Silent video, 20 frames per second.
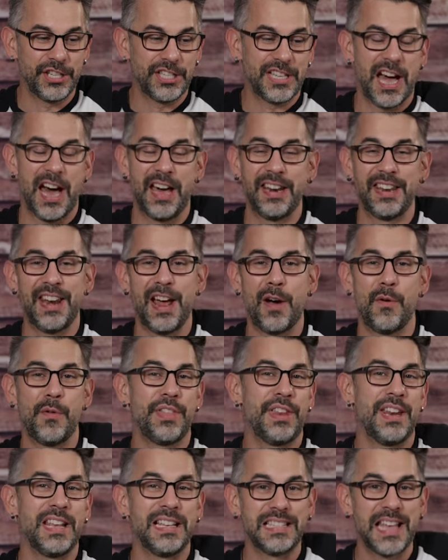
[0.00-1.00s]
just cut it out
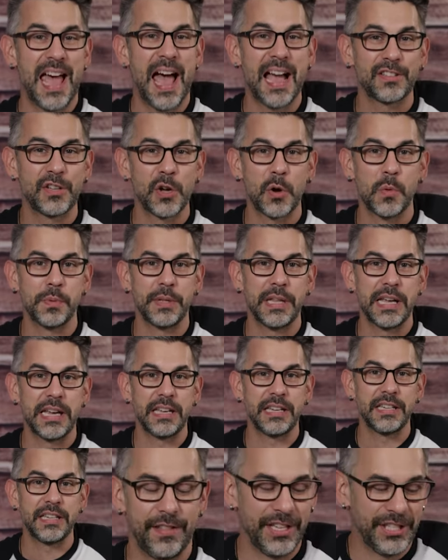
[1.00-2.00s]
with an X-Acto blade.
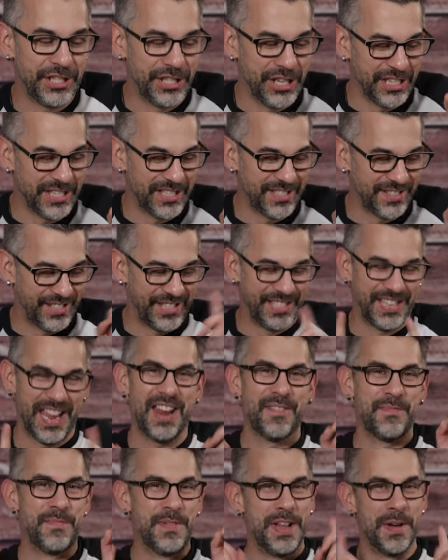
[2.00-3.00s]
This just
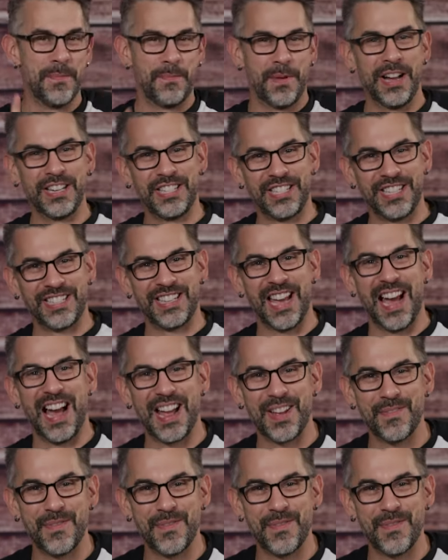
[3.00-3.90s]
saved me a bunch of time.